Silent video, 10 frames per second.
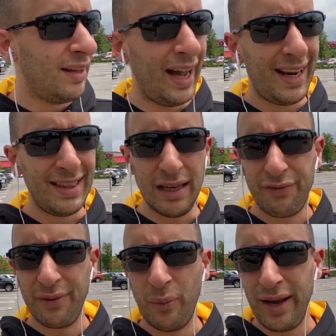I had a
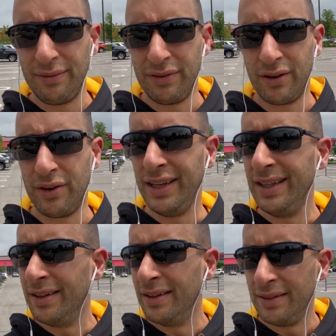different way of
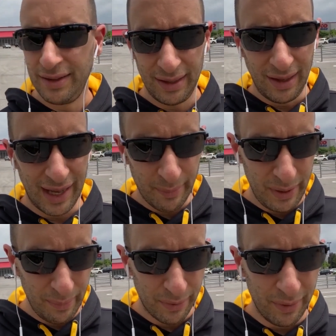learning than a lot of
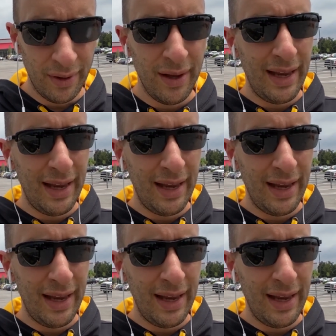people.